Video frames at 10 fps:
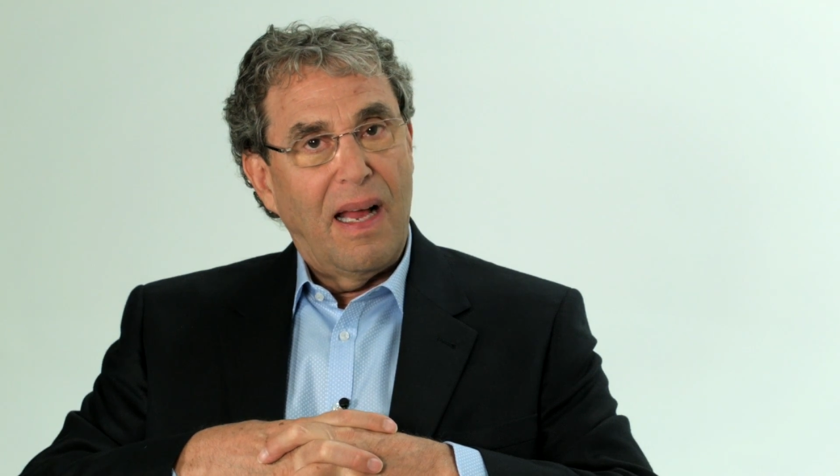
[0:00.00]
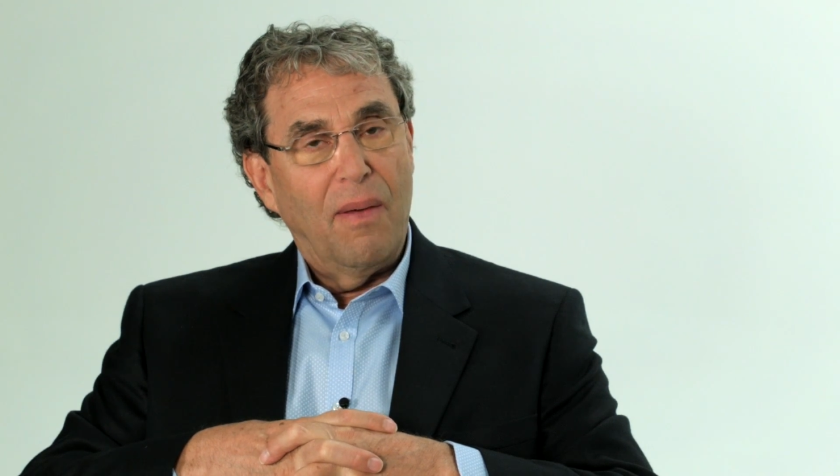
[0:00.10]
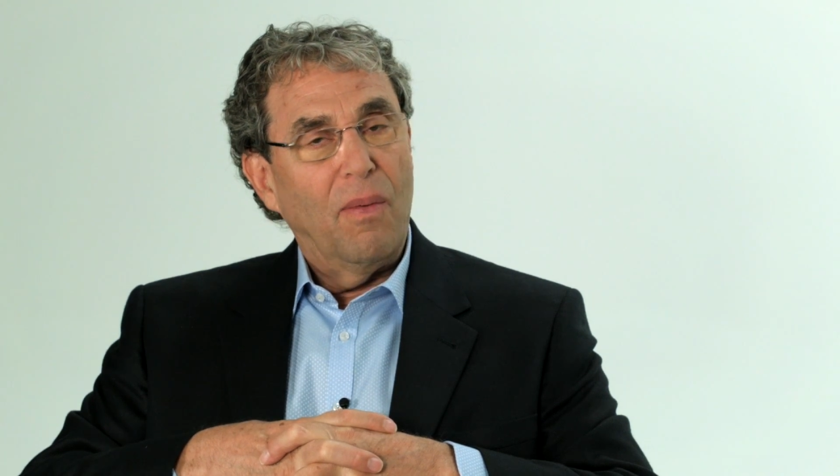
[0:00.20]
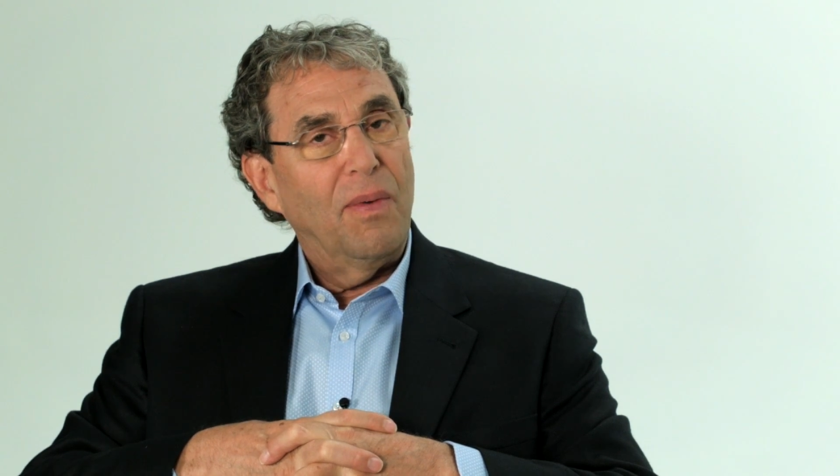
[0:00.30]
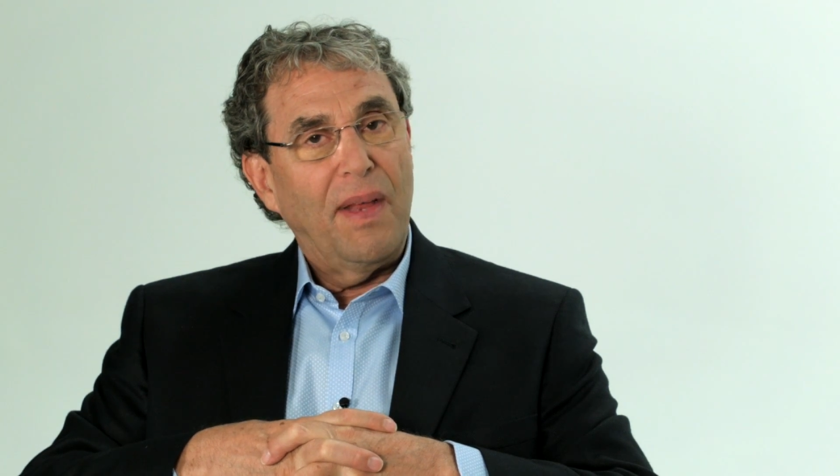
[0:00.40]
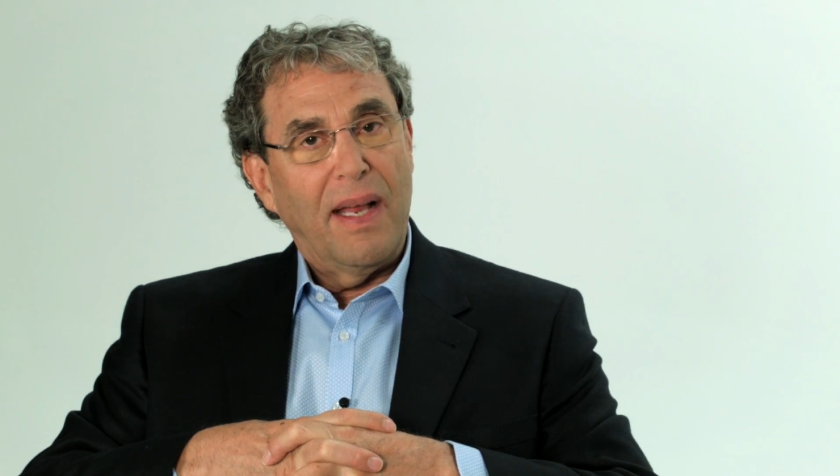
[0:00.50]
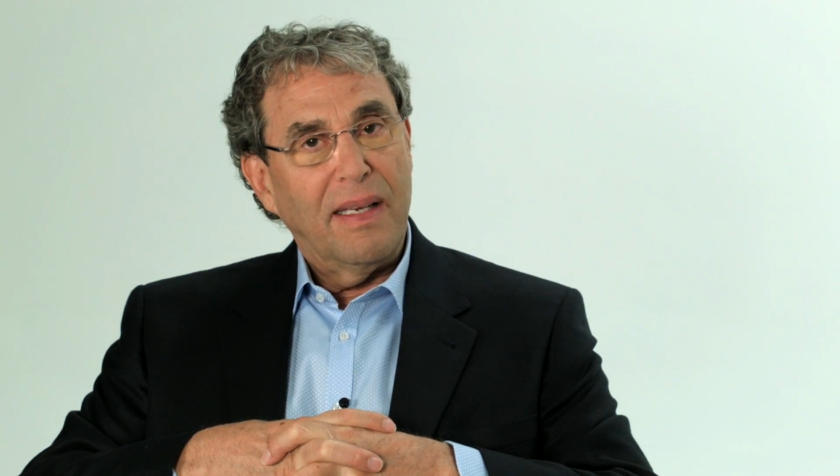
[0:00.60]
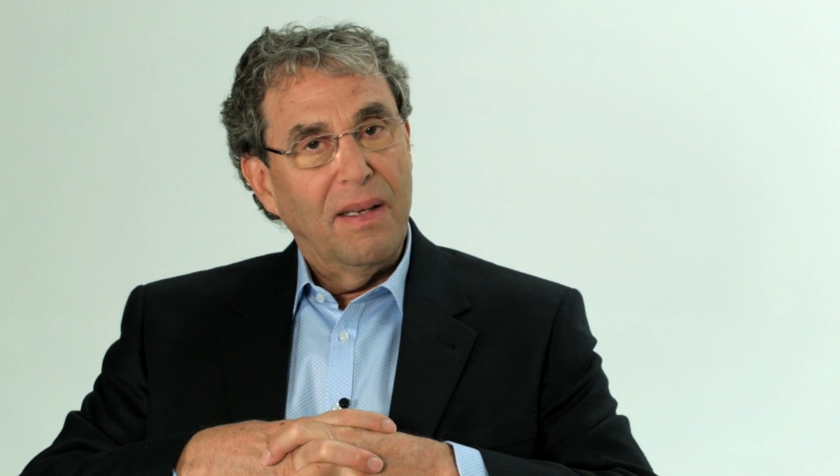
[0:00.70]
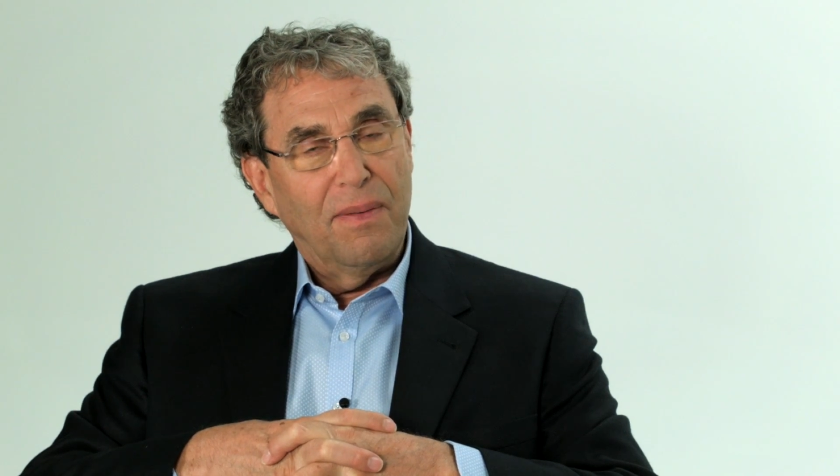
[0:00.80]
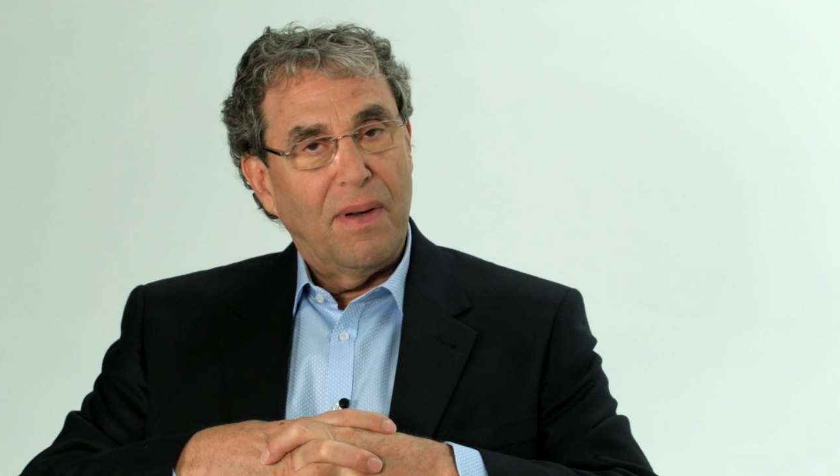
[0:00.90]
I will
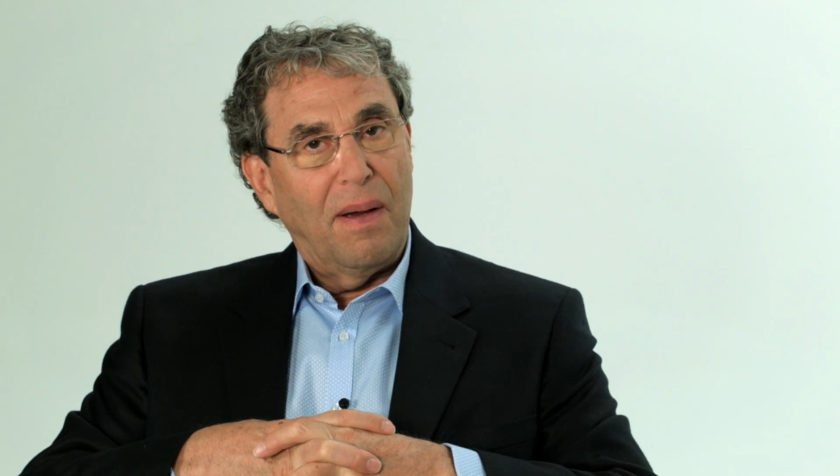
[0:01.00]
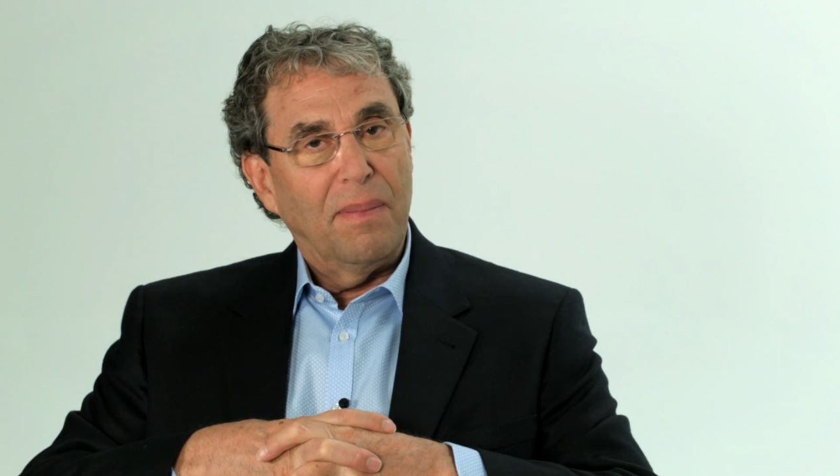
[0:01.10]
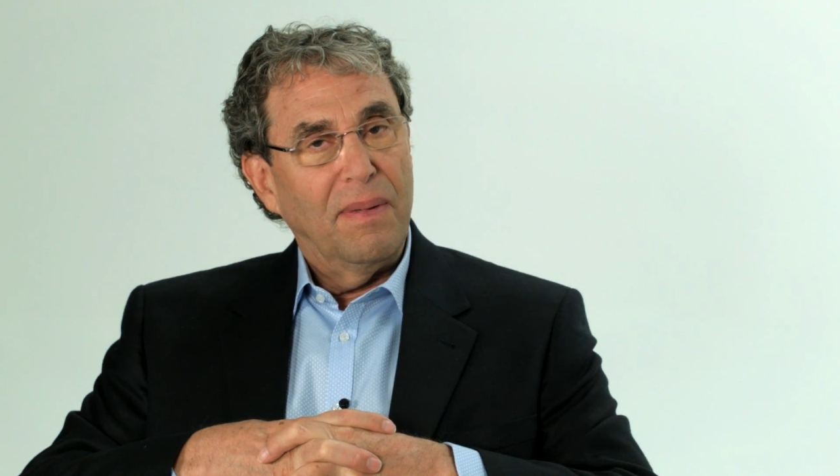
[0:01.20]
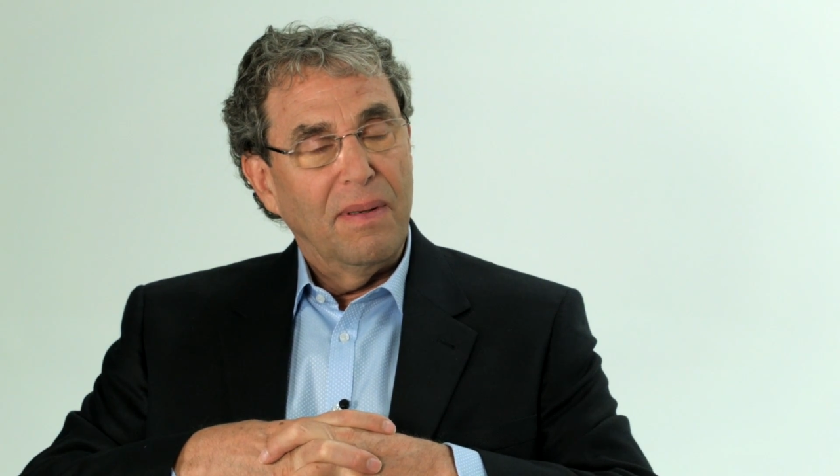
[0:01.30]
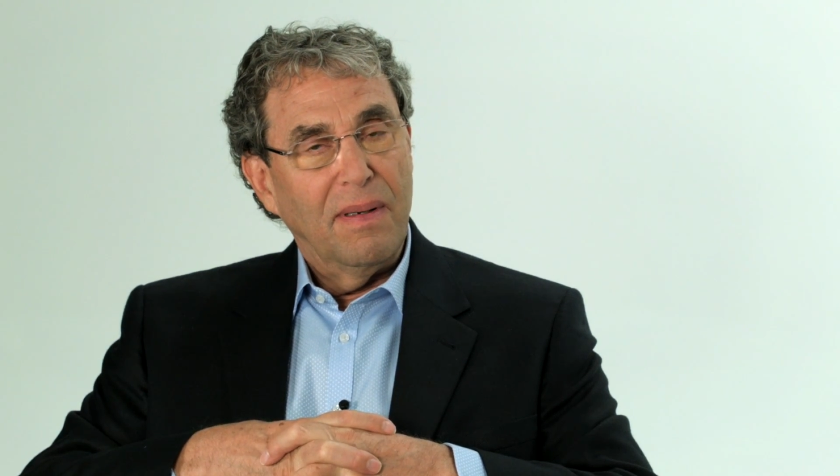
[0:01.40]
not give up,